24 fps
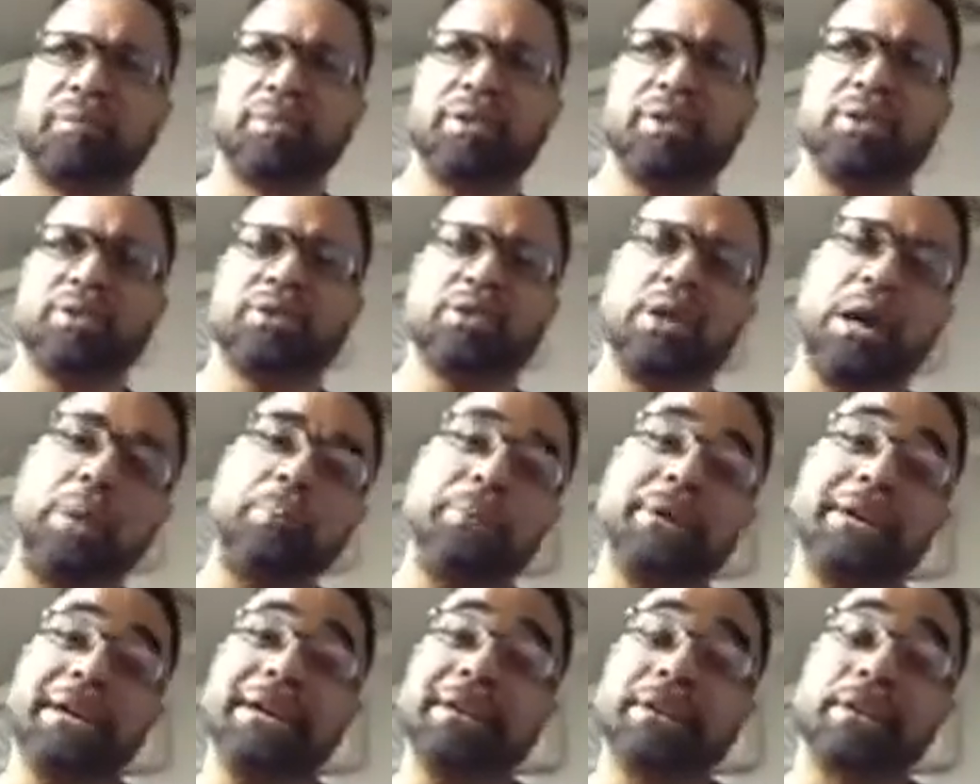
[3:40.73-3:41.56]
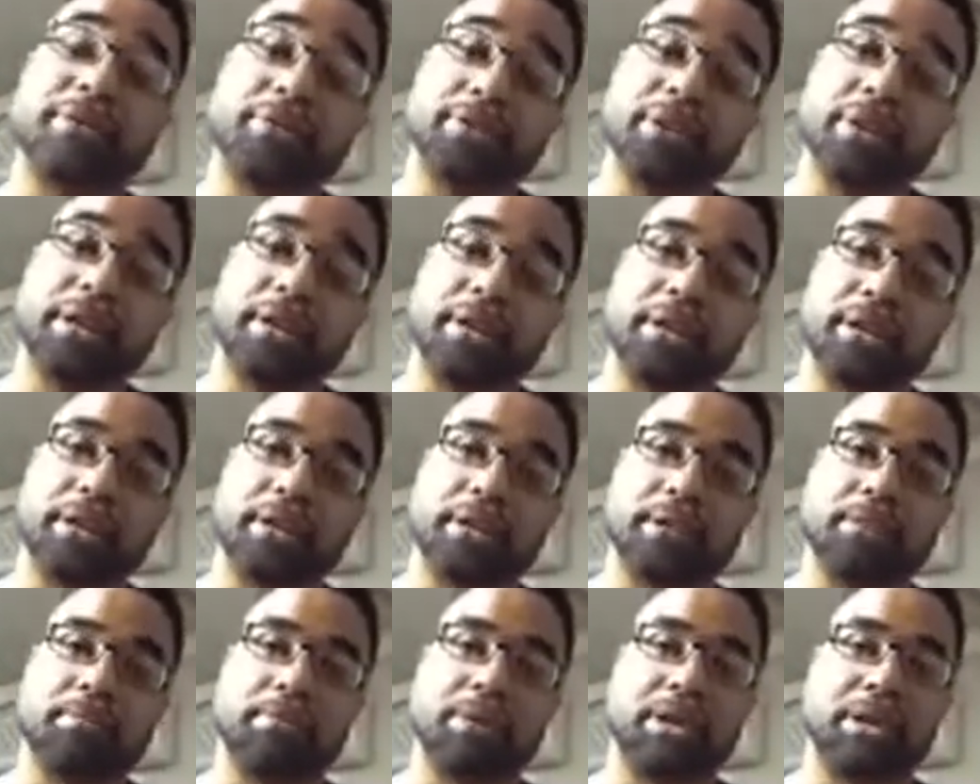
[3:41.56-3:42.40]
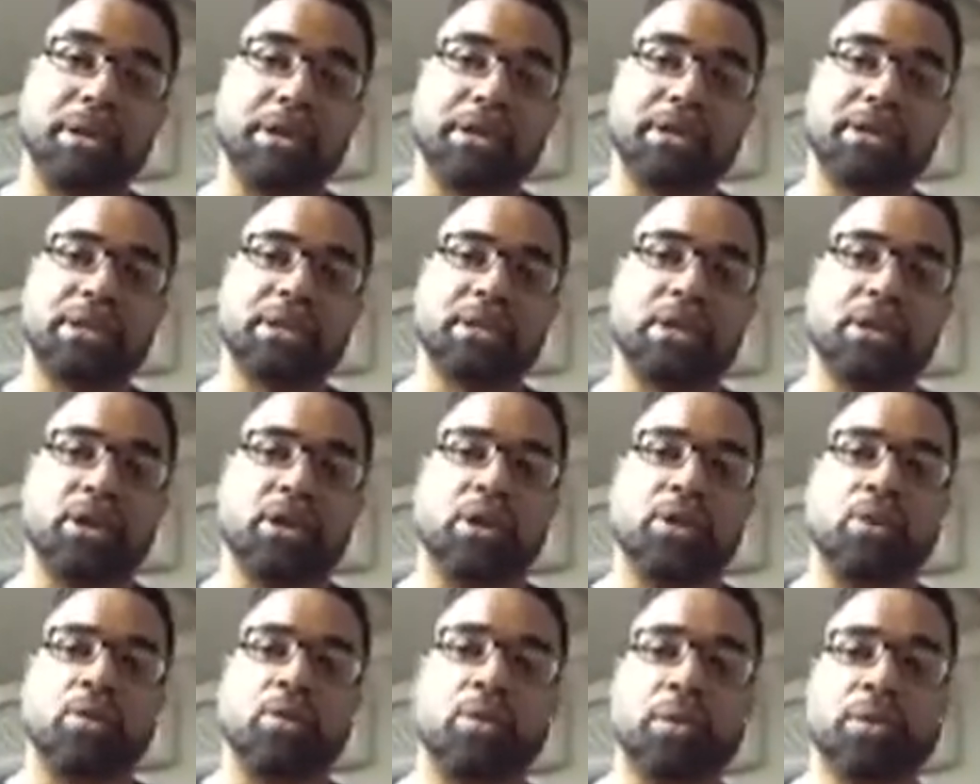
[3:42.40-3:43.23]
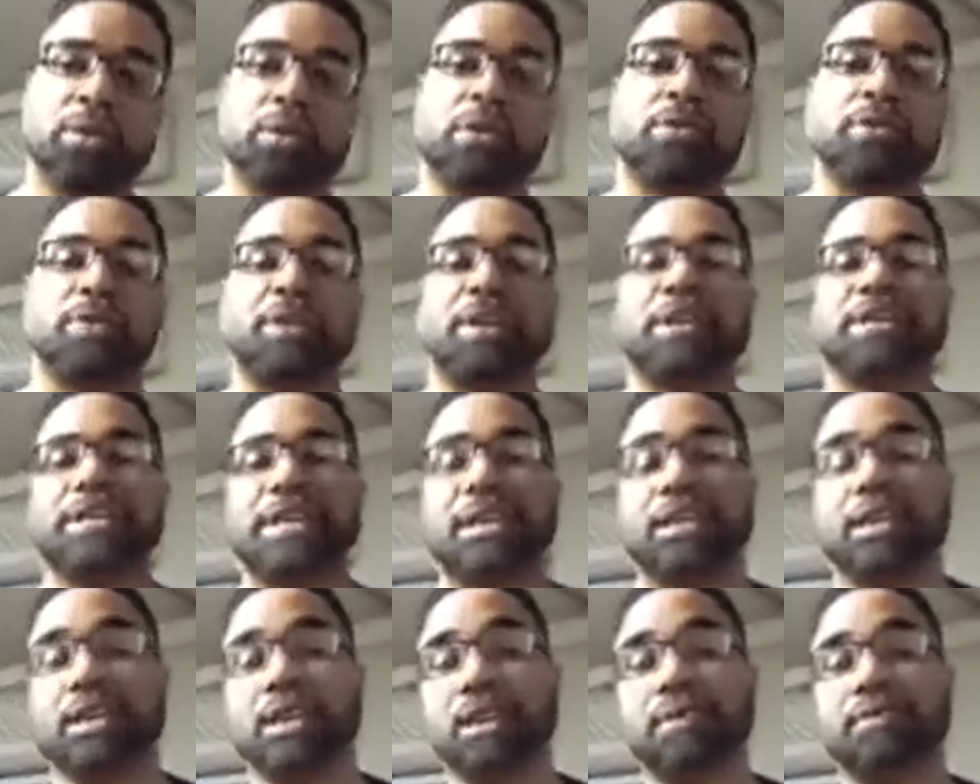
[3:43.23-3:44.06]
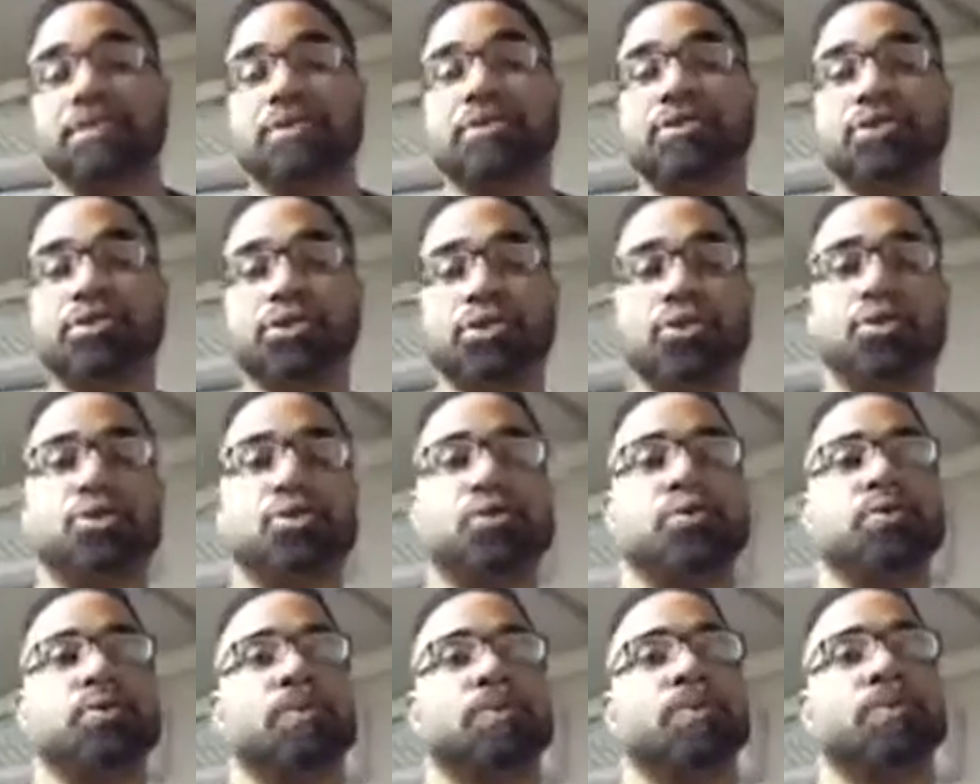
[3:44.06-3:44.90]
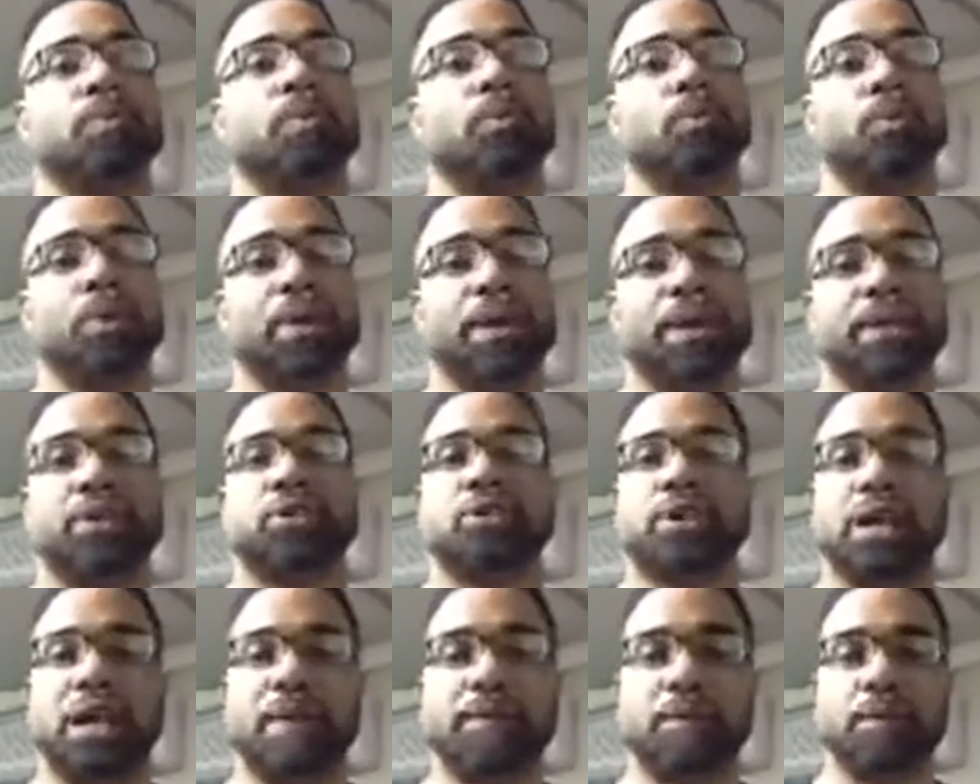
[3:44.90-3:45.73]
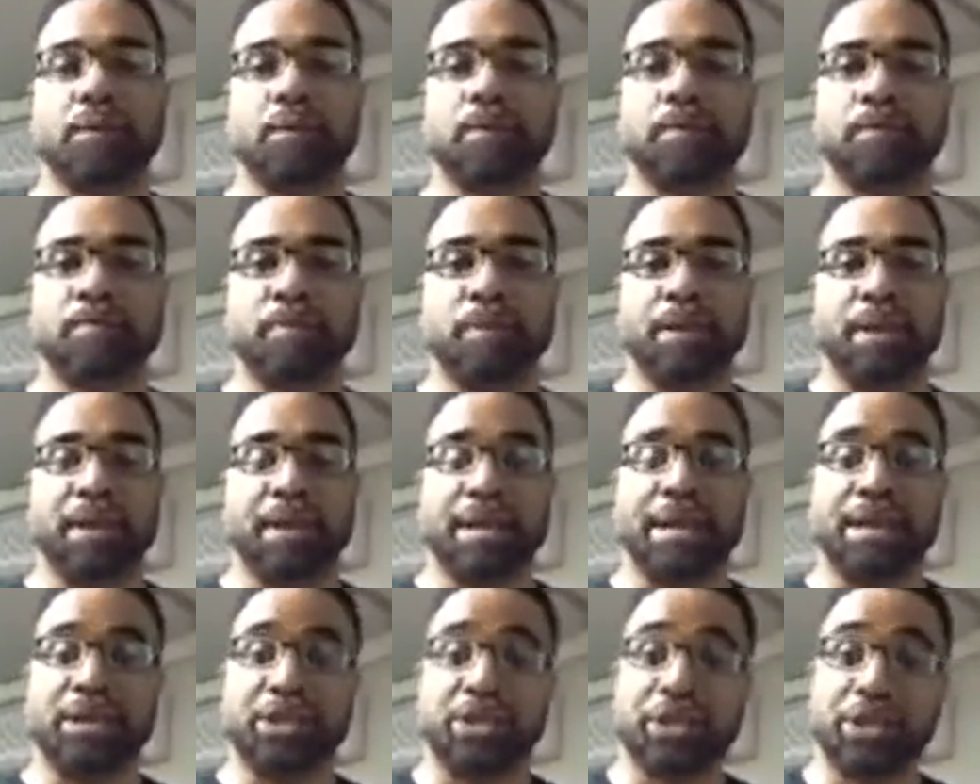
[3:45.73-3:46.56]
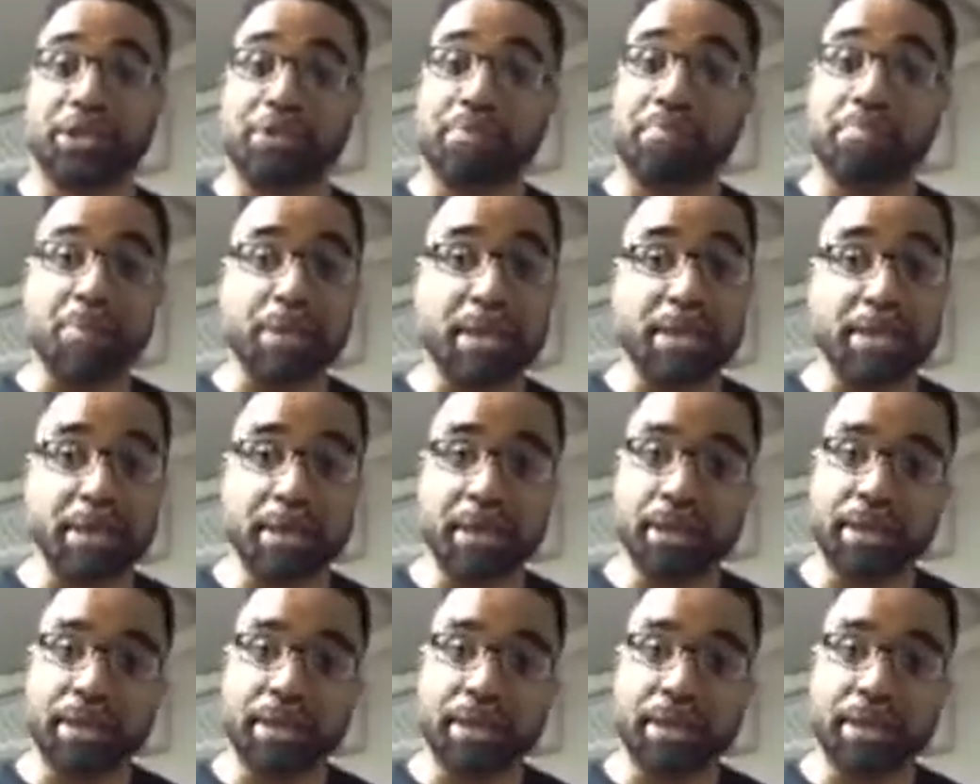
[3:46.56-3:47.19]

So I began to think, because one of the things I love to do when I travel is just meet